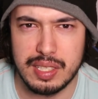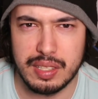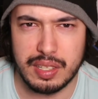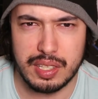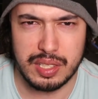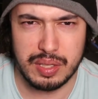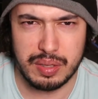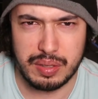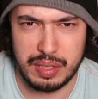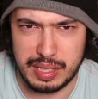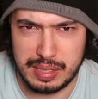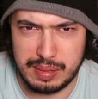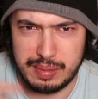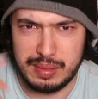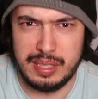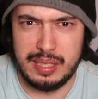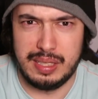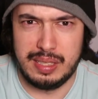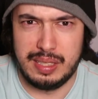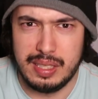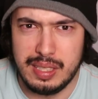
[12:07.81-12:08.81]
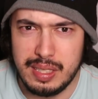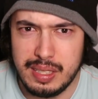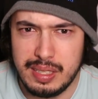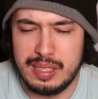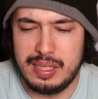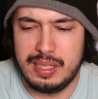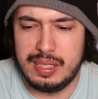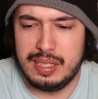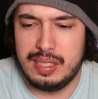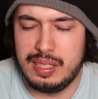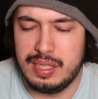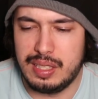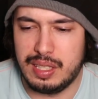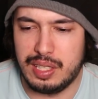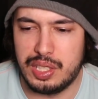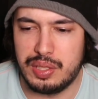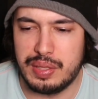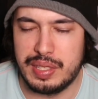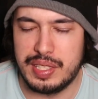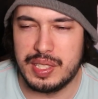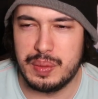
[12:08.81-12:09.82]
I try and
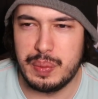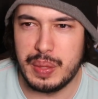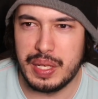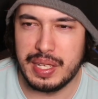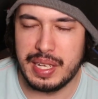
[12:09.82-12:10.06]
transmit